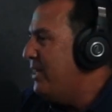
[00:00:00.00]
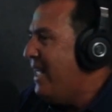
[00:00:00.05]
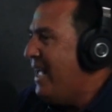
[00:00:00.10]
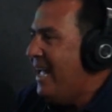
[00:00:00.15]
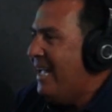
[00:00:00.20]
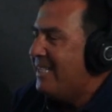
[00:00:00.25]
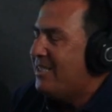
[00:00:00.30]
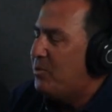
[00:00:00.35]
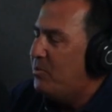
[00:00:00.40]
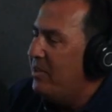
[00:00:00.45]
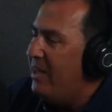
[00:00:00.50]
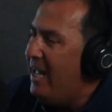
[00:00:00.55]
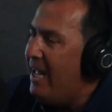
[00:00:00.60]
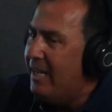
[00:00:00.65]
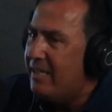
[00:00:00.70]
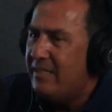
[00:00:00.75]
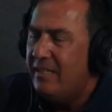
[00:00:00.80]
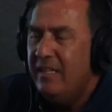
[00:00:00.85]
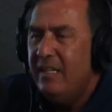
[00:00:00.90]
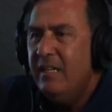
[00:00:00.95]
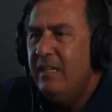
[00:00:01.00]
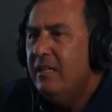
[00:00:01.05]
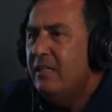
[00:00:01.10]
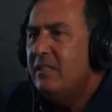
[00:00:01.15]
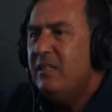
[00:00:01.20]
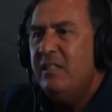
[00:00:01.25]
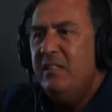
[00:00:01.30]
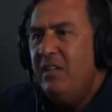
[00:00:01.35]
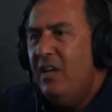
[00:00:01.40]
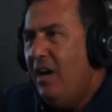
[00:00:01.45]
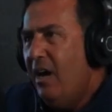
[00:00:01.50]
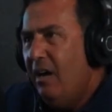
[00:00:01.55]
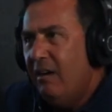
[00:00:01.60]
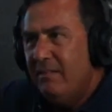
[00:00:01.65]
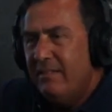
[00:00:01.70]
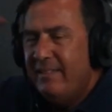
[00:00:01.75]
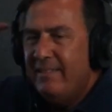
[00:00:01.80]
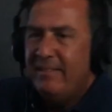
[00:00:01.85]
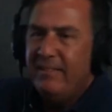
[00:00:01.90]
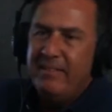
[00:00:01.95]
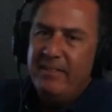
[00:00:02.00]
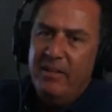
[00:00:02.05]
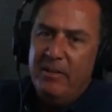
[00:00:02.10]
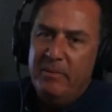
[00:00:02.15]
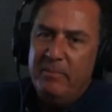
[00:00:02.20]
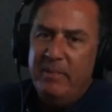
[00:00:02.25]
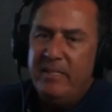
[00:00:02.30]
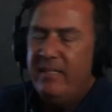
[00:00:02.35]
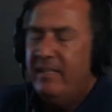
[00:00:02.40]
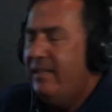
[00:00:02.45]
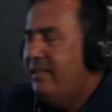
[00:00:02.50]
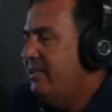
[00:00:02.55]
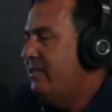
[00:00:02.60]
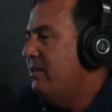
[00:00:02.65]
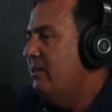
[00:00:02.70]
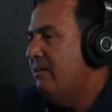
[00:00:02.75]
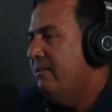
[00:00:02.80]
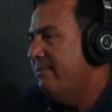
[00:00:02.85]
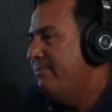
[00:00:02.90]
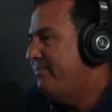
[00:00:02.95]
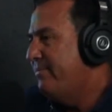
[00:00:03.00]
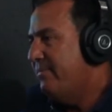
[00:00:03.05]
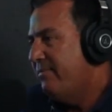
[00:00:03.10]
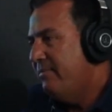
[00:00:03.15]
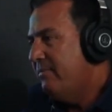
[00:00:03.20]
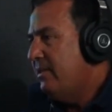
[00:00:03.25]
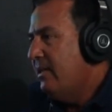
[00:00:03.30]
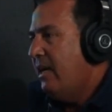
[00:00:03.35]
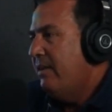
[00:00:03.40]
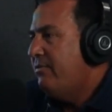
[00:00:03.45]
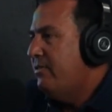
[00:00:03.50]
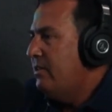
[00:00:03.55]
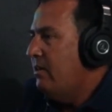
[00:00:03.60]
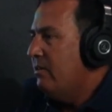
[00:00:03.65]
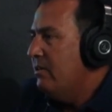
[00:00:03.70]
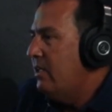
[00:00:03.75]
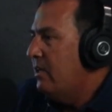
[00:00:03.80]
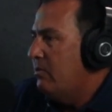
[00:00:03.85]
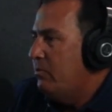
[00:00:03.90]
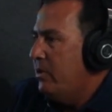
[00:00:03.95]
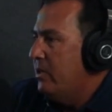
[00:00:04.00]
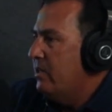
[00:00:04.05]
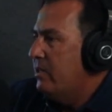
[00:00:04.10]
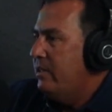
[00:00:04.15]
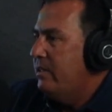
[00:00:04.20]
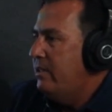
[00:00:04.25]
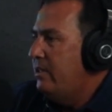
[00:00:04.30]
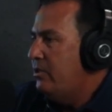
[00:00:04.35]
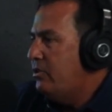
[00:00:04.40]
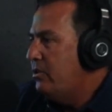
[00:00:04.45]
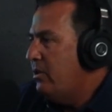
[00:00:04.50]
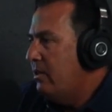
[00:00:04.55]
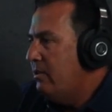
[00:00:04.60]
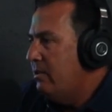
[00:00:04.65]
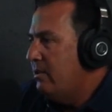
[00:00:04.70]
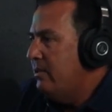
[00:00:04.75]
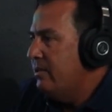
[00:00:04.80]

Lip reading: I said, no, but then, half an hour later we're hugging each other.